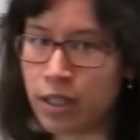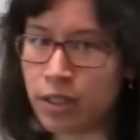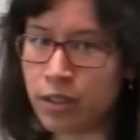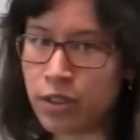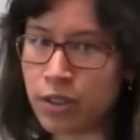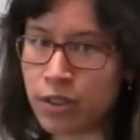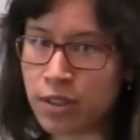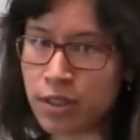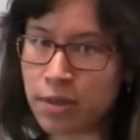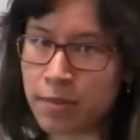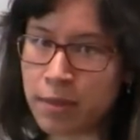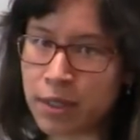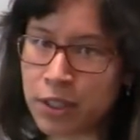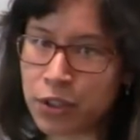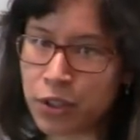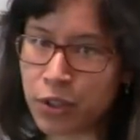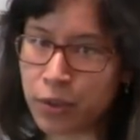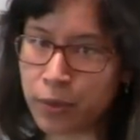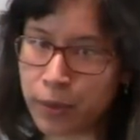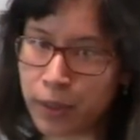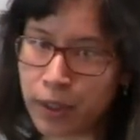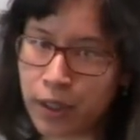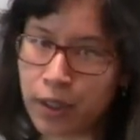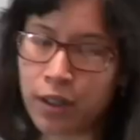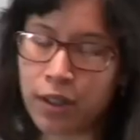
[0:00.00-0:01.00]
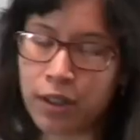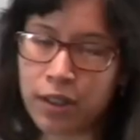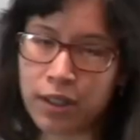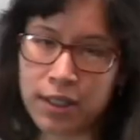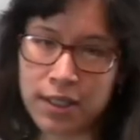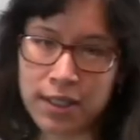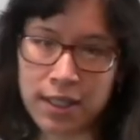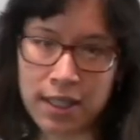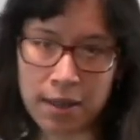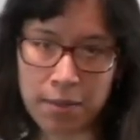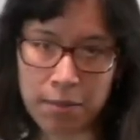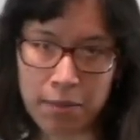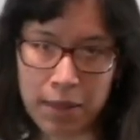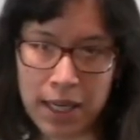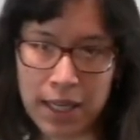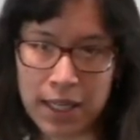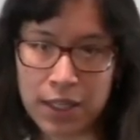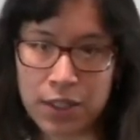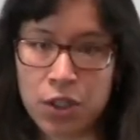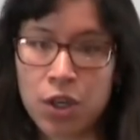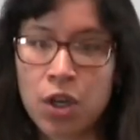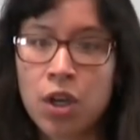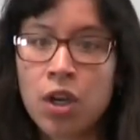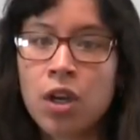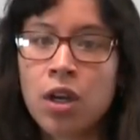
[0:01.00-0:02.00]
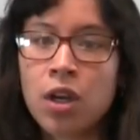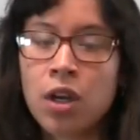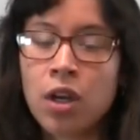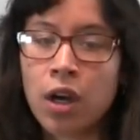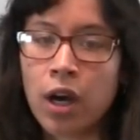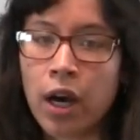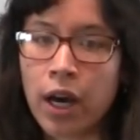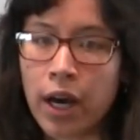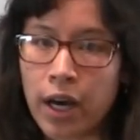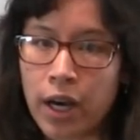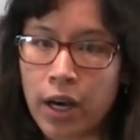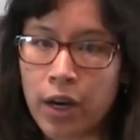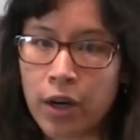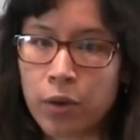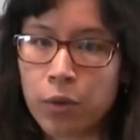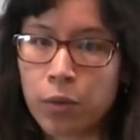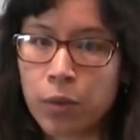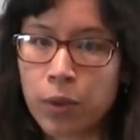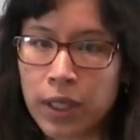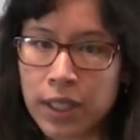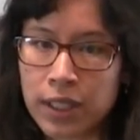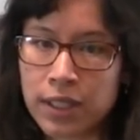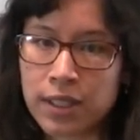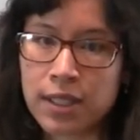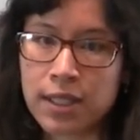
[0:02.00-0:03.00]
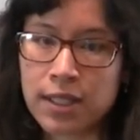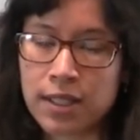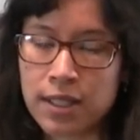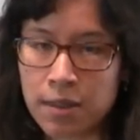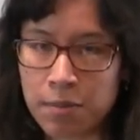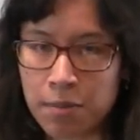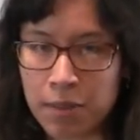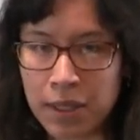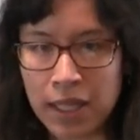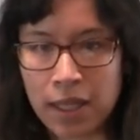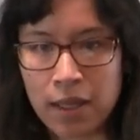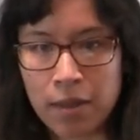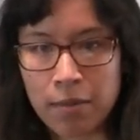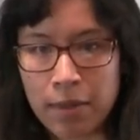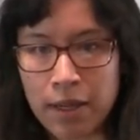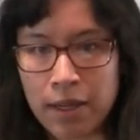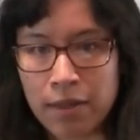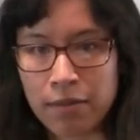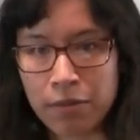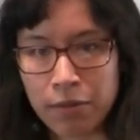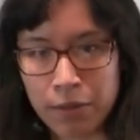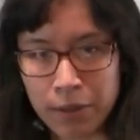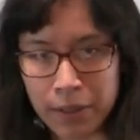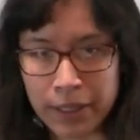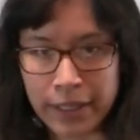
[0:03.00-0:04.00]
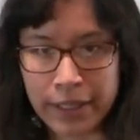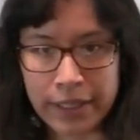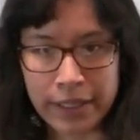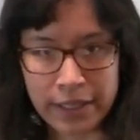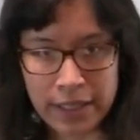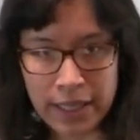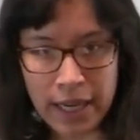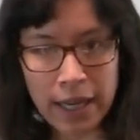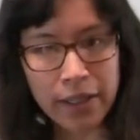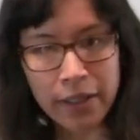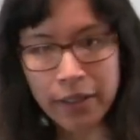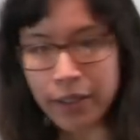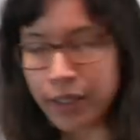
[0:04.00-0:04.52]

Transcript: just to make sure we're all on the same page, what does a PMF really tell